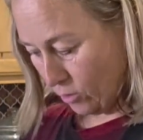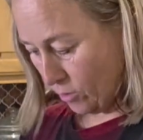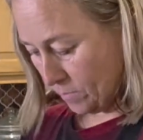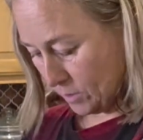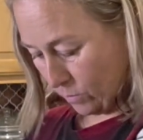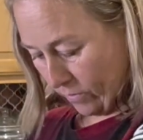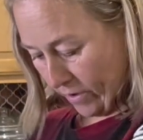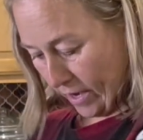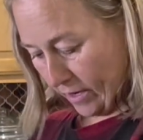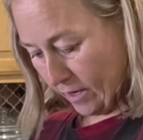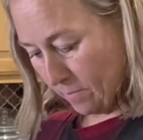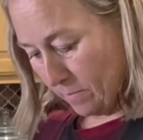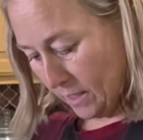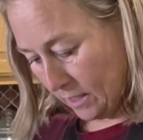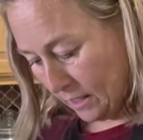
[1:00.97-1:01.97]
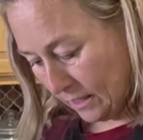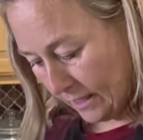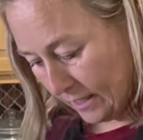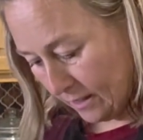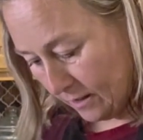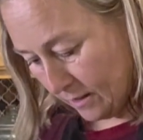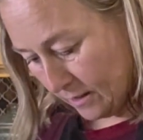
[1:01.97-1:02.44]
Oops, we got it on
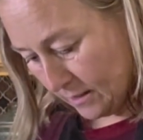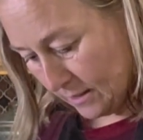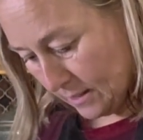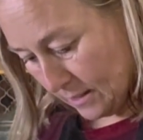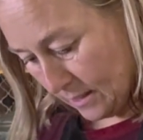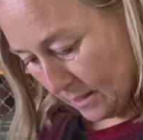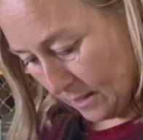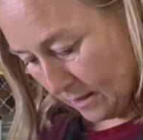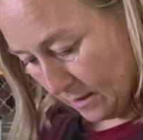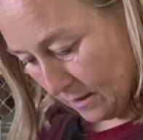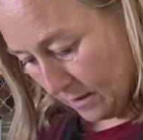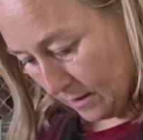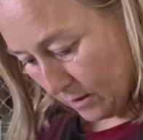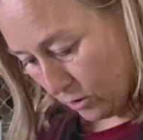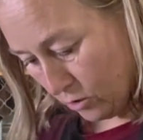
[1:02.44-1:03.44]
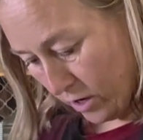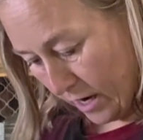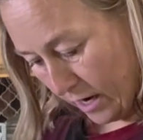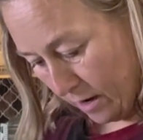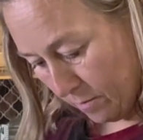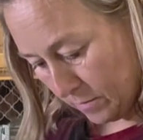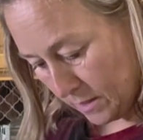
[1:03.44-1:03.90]
milliliters,
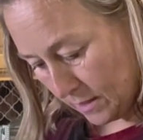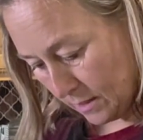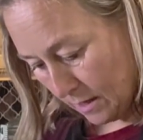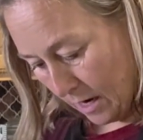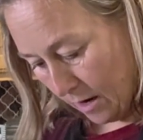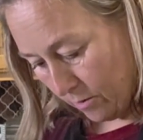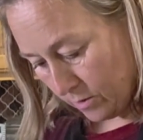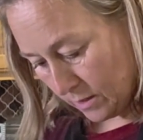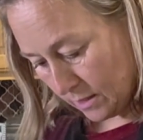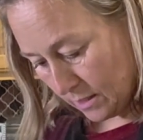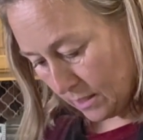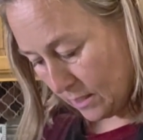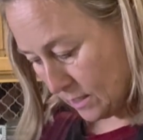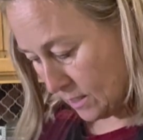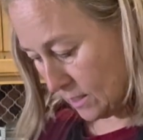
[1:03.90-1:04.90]
grams, ounces.